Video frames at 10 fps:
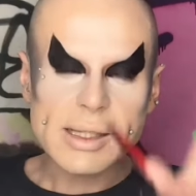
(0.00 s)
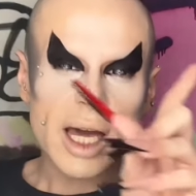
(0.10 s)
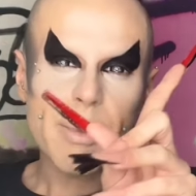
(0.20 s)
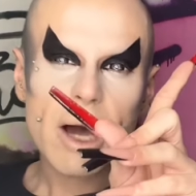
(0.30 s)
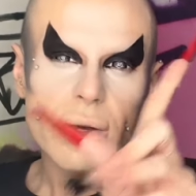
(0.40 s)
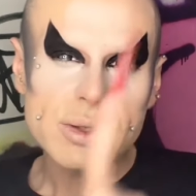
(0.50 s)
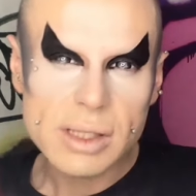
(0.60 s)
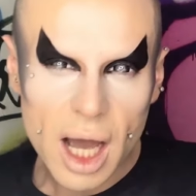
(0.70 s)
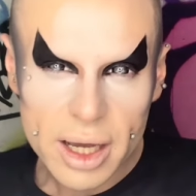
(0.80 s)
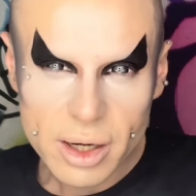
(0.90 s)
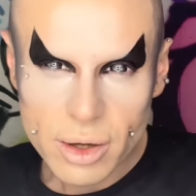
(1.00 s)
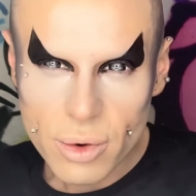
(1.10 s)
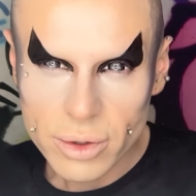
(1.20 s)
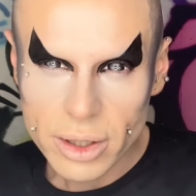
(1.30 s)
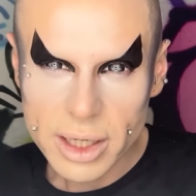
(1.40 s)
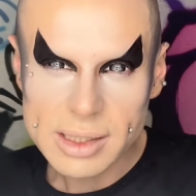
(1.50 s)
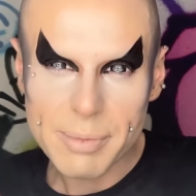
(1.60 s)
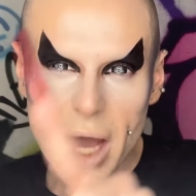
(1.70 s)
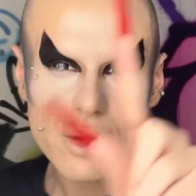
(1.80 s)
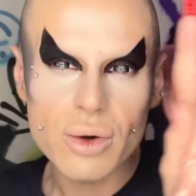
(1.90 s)
not about who's not in our corner. It's
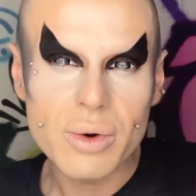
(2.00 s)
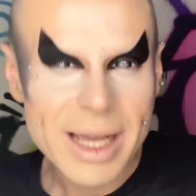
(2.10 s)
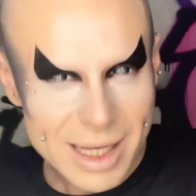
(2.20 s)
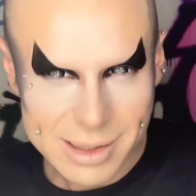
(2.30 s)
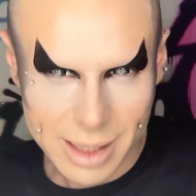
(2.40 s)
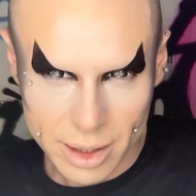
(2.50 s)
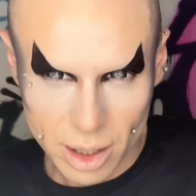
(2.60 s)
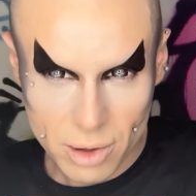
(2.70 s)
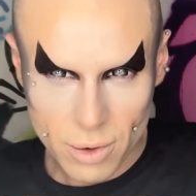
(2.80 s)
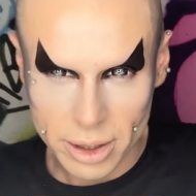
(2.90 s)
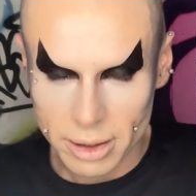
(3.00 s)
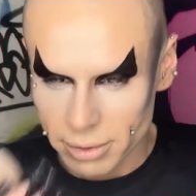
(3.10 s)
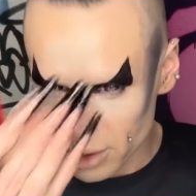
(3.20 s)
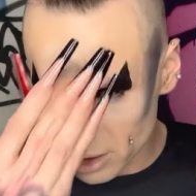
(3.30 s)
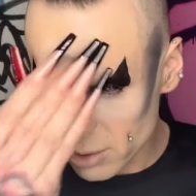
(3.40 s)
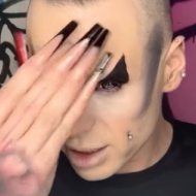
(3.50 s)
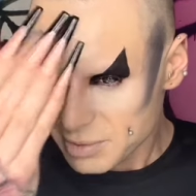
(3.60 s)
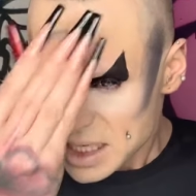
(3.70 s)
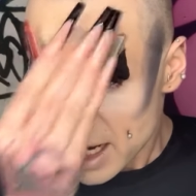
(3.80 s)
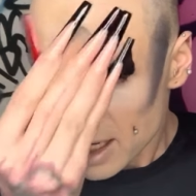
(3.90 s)
about who is in our corner. You know what I'm
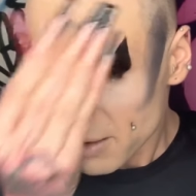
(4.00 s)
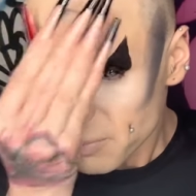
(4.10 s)
saying?